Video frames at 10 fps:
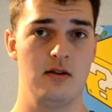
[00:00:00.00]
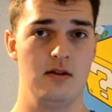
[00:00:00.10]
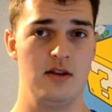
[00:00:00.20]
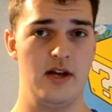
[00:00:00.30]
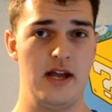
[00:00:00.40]

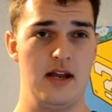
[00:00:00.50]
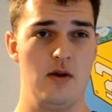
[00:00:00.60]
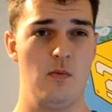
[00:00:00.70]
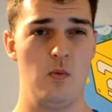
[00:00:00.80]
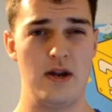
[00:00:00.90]

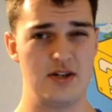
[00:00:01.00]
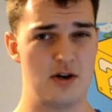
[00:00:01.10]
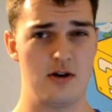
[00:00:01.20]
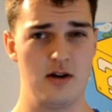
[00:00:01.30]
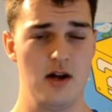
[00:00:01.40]
the
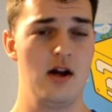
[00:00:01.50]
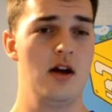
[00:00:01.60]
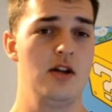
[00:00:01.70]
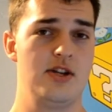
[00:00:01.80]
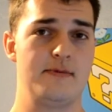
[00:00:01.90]
winter,
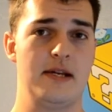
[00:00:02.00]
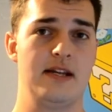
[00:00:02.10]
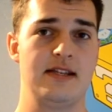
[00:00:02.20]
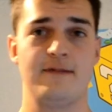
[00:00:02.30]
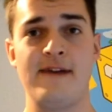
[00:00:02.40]
just
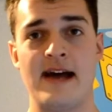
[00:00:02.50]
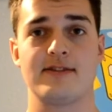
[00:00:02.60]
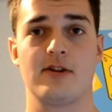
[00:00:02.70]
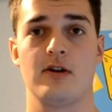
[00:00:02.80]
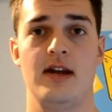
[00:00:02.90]
because it's
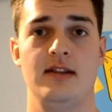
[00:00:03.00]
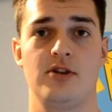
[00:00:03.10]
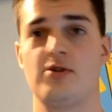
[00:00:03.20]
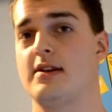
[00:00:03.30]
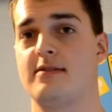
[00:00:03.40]
faster, and the
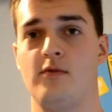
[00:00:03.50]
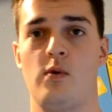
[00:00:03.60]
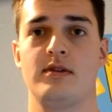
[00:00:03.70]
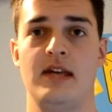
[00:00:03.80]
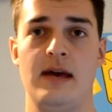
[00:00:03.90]
tricks, of
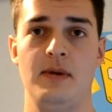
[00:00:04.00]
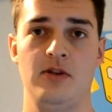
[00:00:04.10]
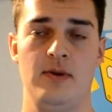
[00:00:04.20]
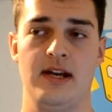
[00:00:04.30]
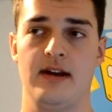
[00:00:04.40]
course, that I'd be
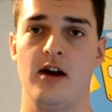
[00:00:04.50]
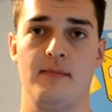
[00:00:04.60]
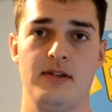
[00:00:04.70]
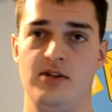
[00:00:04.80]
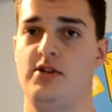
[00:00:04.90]
doing at a
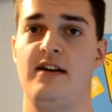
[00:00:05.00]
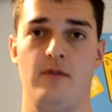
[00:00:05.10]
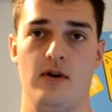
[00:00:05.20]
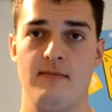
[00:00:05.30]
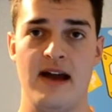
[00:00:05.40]
competition I've
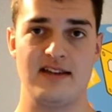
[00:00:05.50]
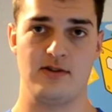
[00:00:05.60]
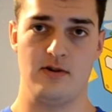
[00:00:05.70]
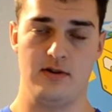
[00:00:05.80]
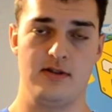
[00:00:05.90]
already
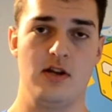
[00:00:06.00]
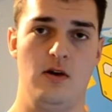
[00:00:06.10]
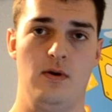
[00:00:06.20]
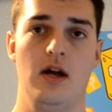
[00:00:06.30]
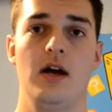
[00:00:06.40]
mastered.
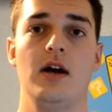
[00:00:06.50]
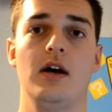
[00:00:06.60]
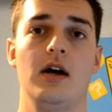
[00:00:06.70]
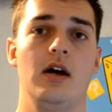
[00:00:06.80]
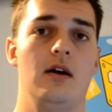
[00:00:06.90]
So,
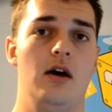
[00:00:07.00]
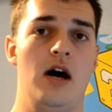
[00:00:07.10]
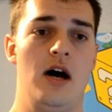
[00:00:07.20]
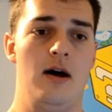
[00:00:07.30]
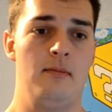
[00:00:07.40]

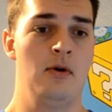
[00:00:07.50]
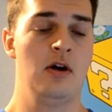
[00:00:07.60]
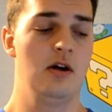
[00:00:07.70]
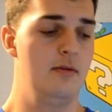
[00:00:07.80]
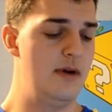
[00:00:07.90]

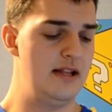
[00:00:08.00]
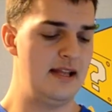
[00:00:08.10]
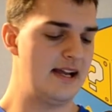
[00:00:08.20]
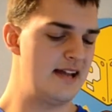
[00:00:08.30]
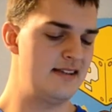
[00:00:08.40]
but
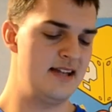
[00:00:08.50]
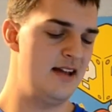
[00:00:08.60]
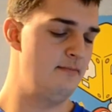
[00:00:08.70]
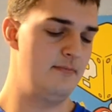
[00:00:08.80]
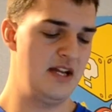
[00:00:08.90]
like I
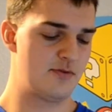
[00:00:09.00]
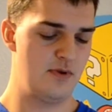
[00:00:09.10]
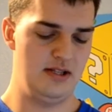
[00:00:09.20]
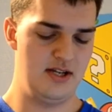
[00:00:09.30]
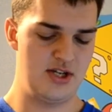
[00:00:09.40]
said, it's
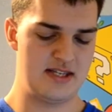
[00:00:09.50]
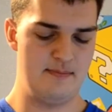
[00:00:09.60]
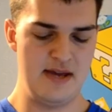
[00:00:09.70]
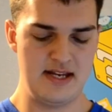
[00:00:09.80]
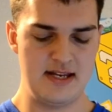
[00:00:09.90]
really just
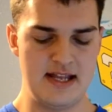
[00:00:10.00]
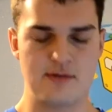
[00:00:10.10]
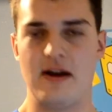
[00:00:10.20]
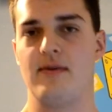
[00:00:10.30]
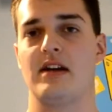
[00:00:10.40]
opinion. That's
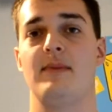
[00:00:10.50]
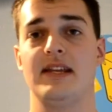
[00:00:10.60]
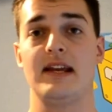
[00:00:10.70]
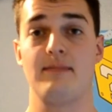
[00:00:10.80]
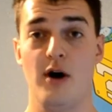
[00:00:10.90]
why I recommend
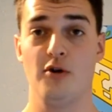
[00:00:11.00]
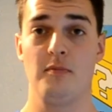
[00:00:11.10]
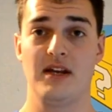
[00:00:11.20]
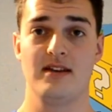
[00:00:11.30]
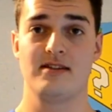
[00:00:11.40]
getting both, because